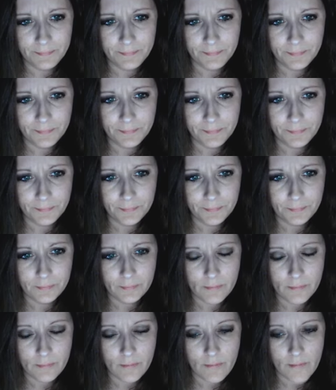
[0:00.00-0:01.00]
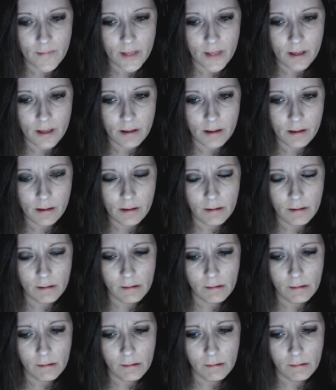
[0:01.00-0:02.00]

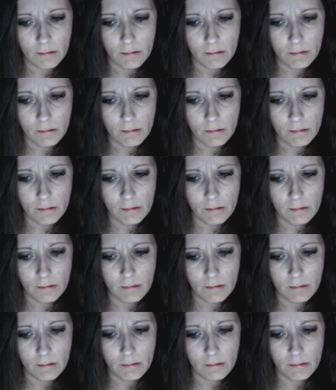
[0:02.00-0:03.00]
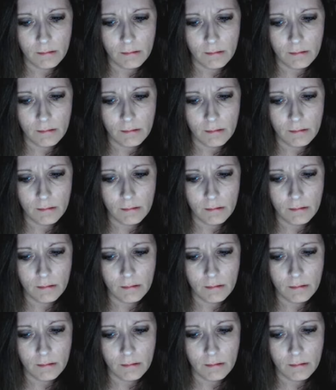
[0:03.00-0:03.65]
[no speech]